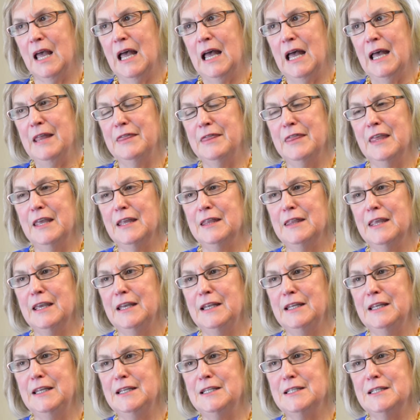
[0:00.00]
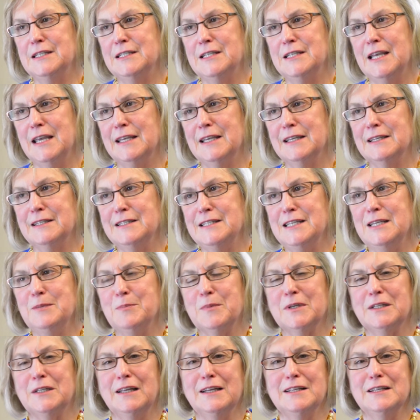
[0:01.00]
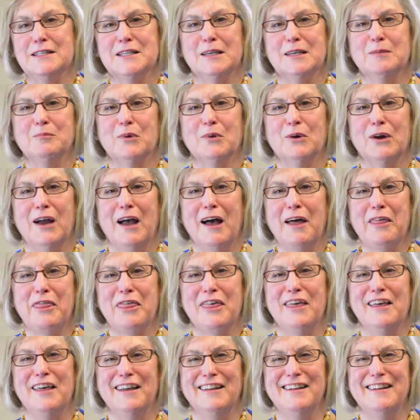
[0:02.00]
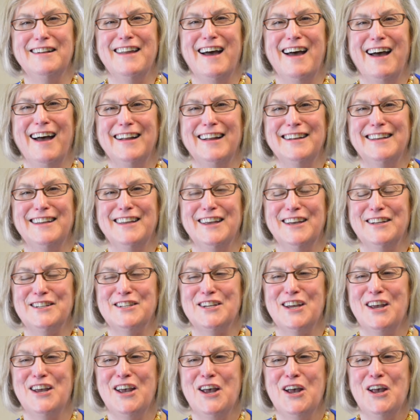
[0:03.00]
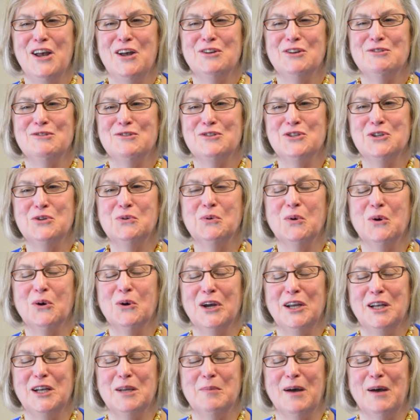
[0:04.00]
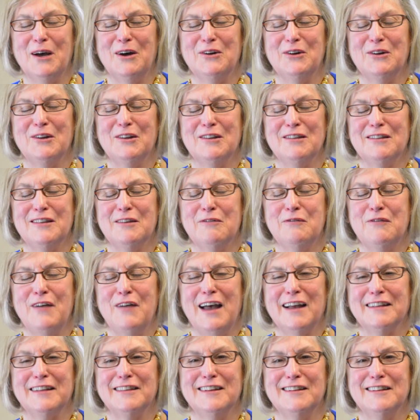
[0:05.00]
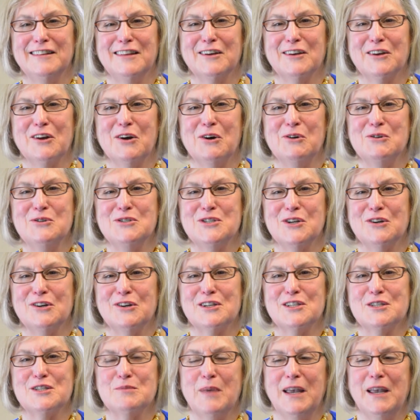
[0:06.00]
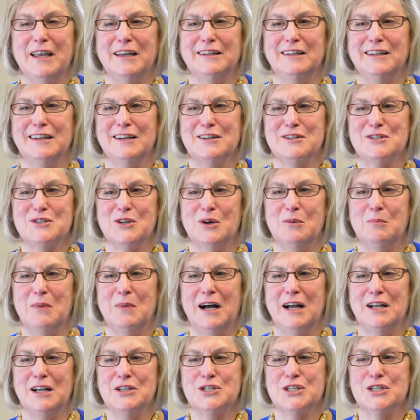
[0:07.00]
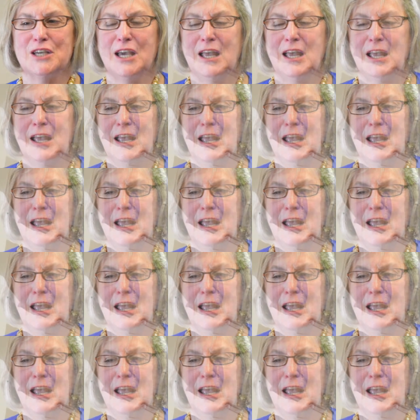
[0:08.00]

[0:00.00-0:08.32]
I think they need to take a deep cleansing breath and not get too worried about the fact that the codes are expanding so much,